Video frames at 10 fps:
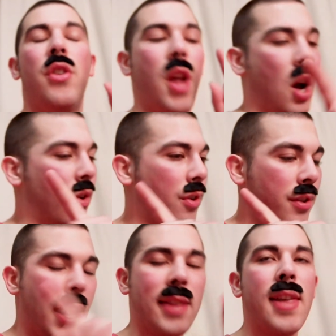No,
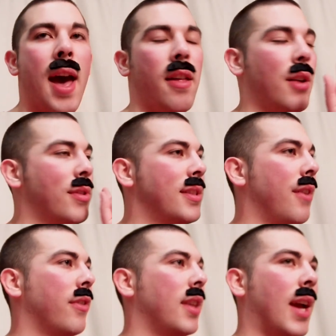not that. That was a
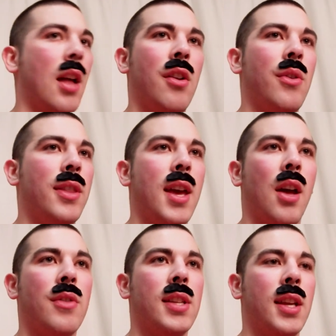different thing. I don't know what the
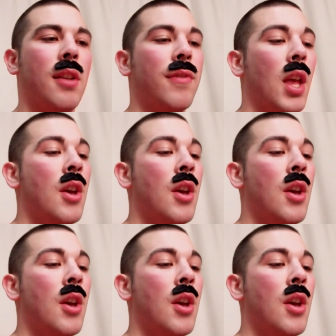heck I was thinking of.